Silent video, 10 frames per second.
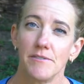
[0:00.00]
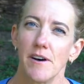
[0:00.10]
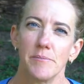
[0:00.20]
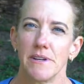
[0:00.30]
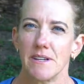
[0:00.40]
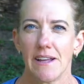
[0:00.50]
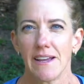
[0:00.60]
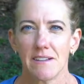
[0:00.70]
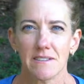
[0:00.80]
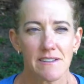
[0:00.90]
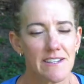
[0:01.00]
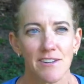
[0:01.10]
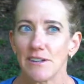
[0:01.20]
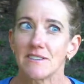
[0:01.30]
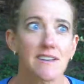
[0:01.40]
I'll be in an
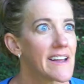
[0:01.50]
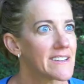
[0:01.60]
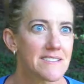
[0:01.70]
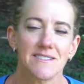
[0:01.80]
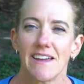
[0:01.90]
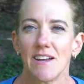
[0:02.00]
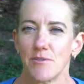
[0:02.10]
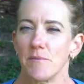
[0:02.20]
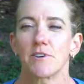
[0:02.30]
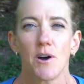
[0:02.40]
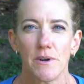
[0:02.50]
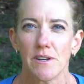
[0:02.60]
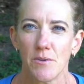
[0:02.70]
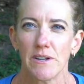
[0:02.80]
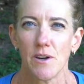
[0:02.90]
anxiety state where I'm going,
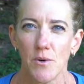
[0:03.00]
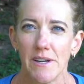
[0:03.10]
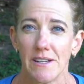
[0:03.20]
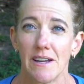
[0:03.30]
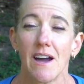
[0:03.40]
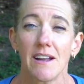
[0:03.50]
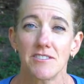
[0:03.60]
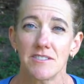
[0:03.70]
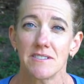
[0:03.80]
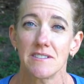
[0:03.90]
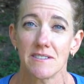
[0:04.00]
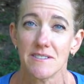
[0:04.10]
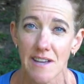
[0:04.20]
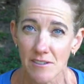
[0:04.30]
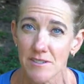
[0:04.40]
and I kind of just need to
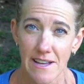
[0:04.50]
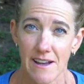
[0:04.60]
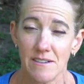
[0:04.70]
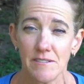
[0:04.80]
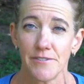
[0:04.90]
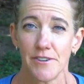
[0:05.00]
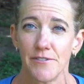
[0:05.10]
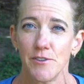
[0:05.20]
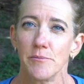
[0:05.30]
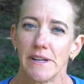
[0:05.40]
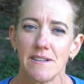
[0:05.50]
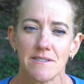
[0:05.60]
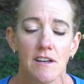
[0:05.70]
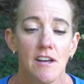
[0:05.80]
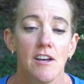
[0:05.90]
settle down for a few
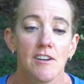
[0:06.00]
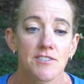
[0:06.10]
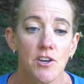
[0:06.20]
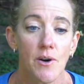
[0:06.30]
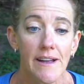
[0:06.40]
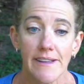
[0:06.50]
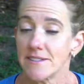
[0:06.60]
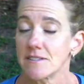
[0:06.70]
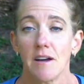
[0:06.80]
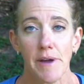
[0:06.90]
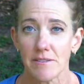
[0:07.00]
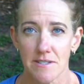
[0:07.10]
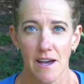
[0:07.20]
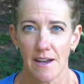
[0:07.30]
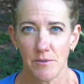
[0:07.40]
minutes. So I like to come
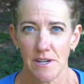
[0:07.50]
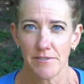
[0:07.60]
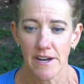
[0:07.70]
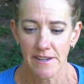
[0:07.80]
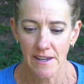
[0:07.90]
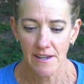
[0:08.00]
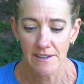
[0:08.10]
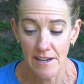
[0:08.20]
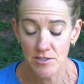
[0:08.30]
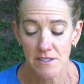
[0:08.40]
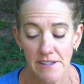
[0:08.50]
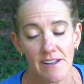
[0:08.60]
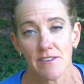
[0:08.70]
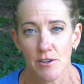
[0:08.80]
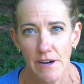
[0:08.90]
outside whenever I can and actually lay
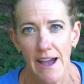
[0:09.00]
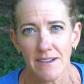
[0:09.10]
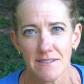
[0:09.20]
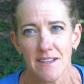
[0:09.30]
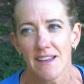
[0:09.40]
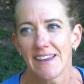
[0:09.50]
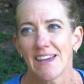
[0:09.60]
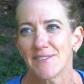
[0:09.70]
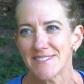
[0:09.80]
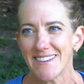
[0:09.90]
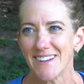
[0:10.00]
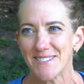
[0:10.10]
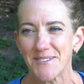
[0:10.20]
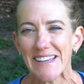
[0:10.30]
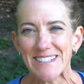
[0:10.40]
on the grass if it's not
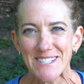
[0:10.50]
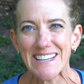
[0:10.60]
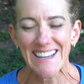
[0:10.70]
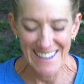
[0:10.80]
too itchy.